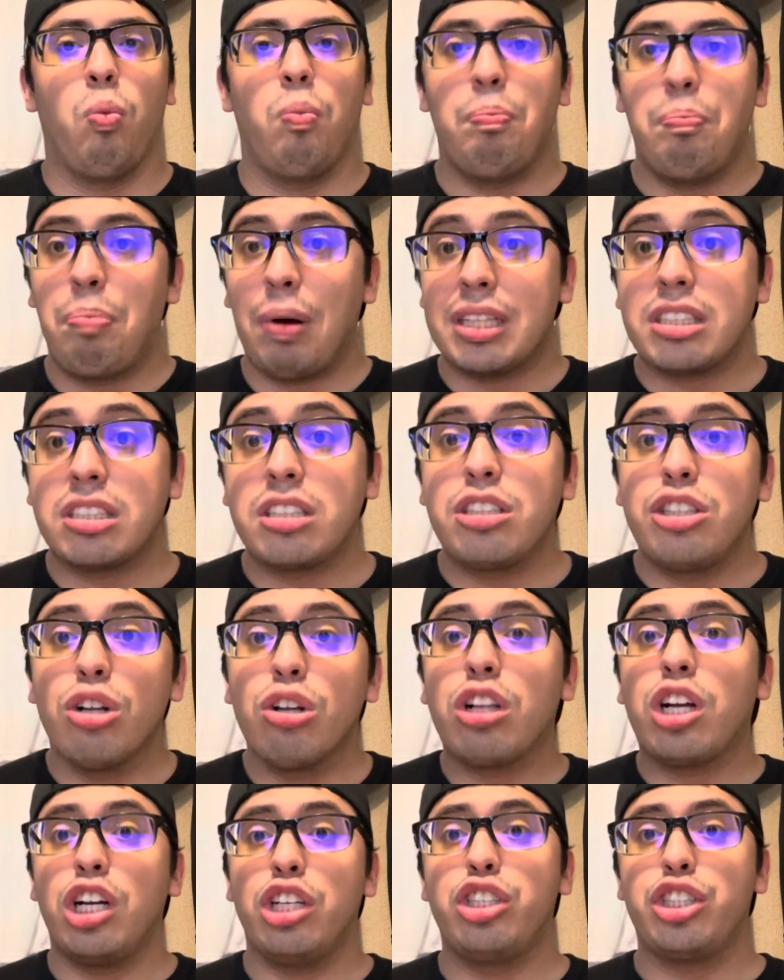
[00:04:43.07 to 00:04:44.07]
but still
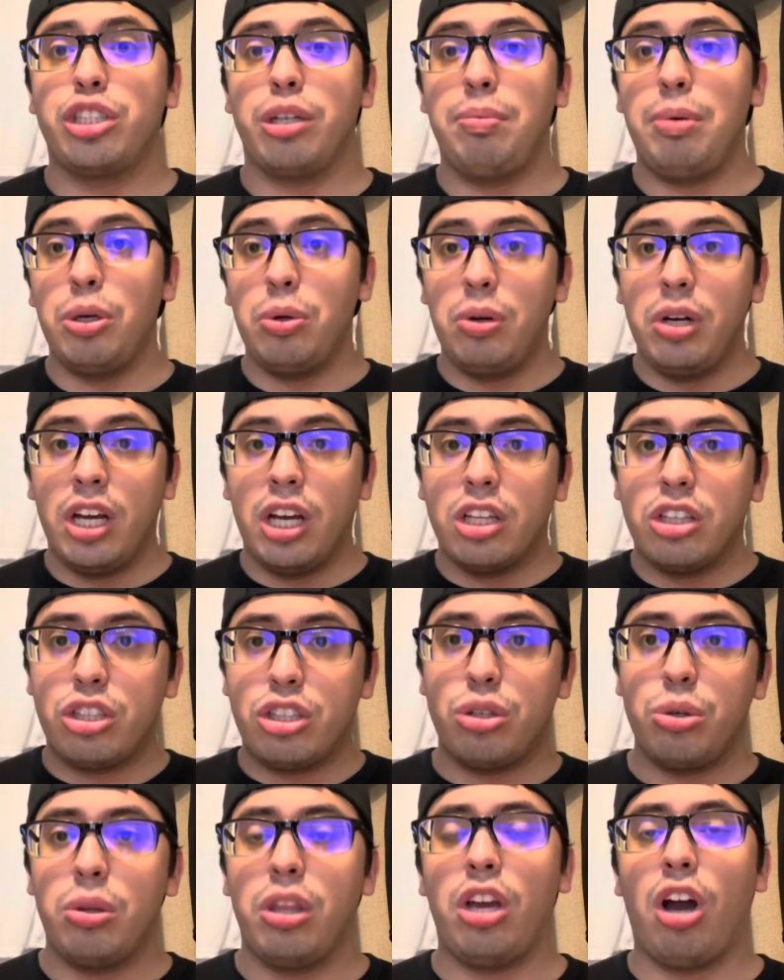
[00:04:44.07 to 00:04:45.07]
contribute
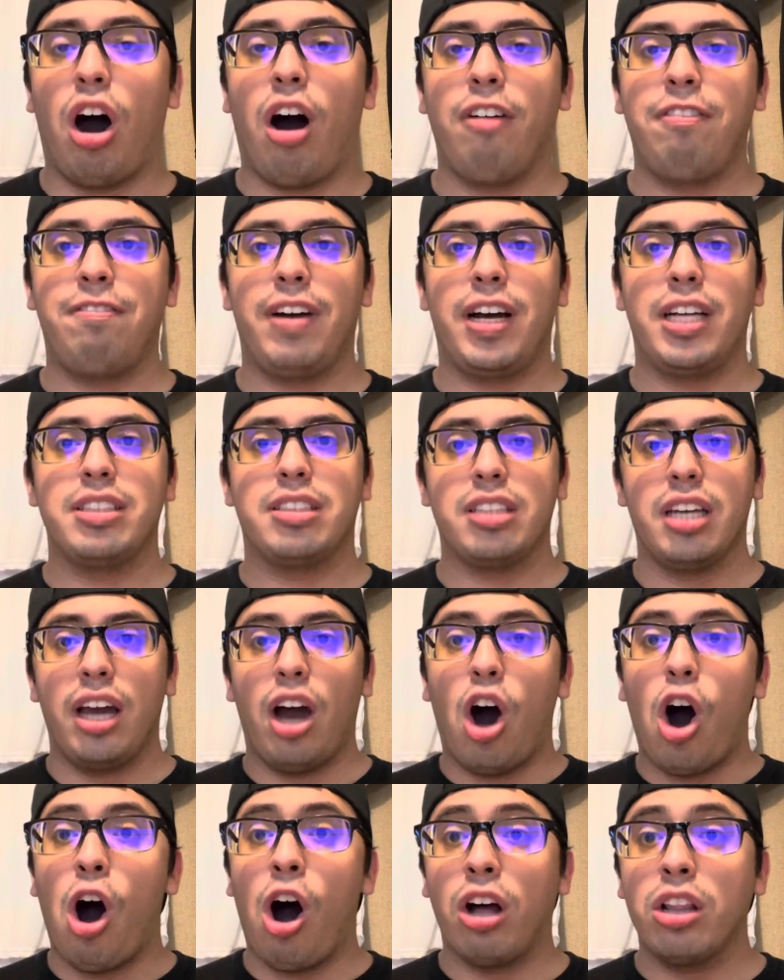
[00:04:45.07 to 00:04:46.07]
to the offense
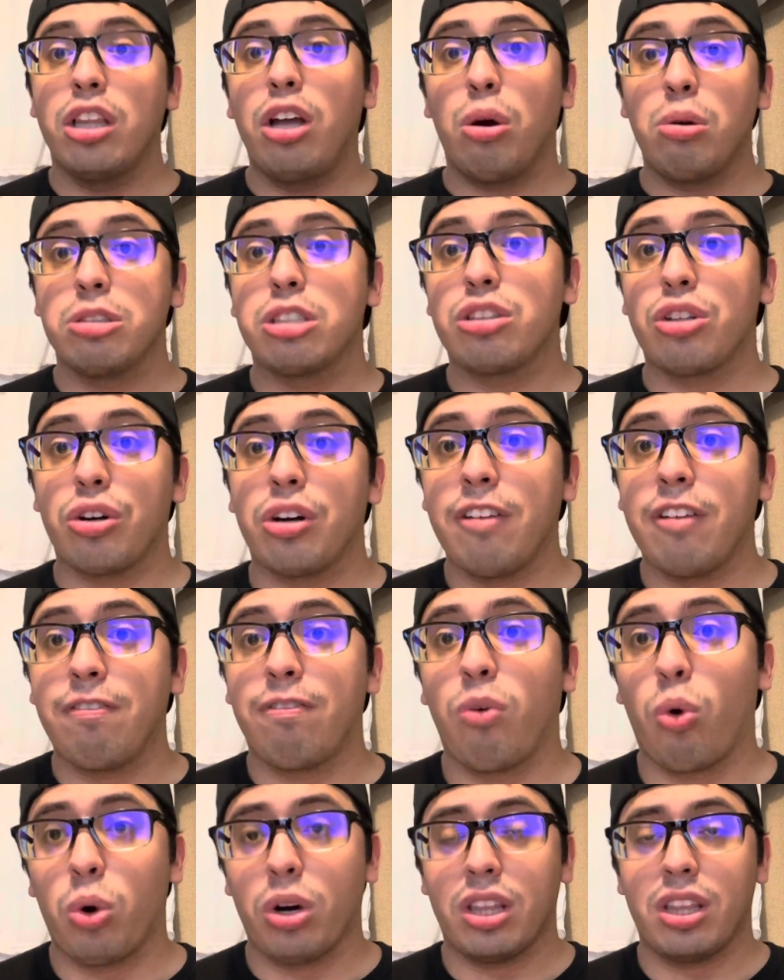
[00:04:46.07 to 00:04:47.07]
on those third and
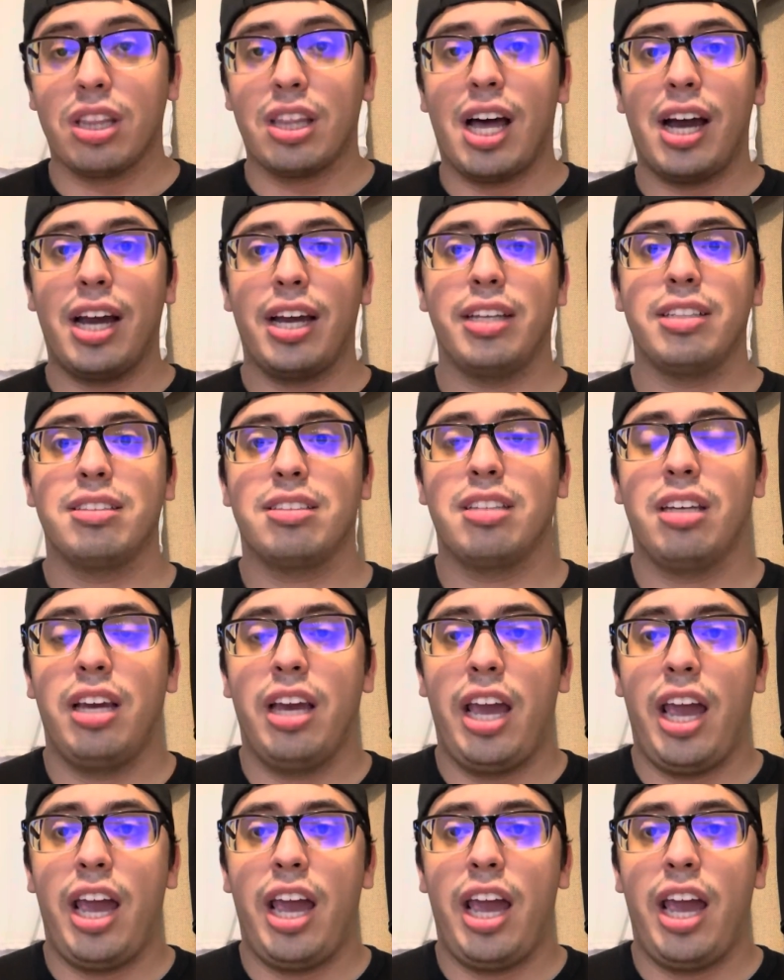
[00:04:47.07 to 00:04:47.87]
fourth lines.